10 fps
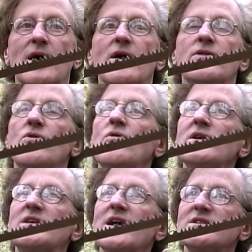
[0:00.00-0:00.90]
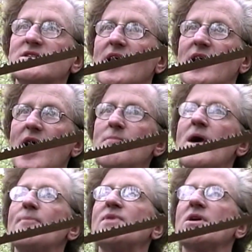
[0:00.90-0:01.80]
the wood tends to gum
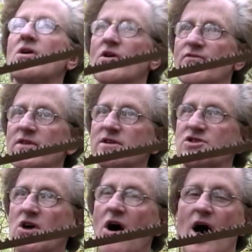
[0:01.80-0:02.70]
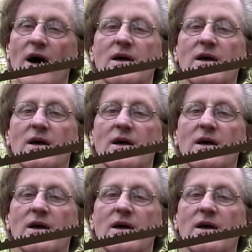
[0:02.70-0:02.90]
up the kerf of the saw.